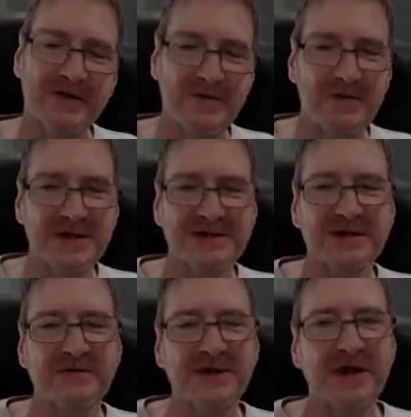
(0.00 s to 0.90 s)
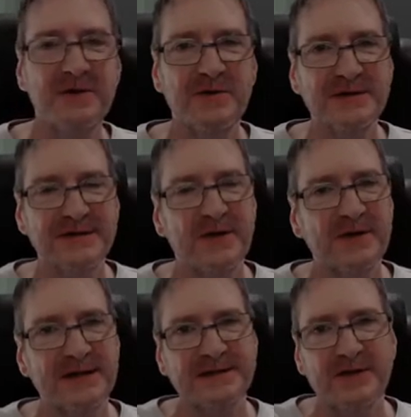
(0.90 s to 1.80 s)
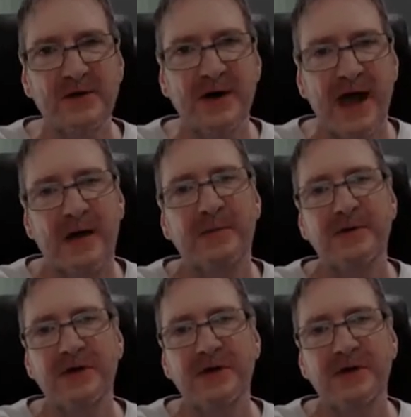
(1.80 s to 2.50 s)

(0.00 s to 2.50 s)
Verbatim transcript: Remember too, if you don't want to install the Discord app,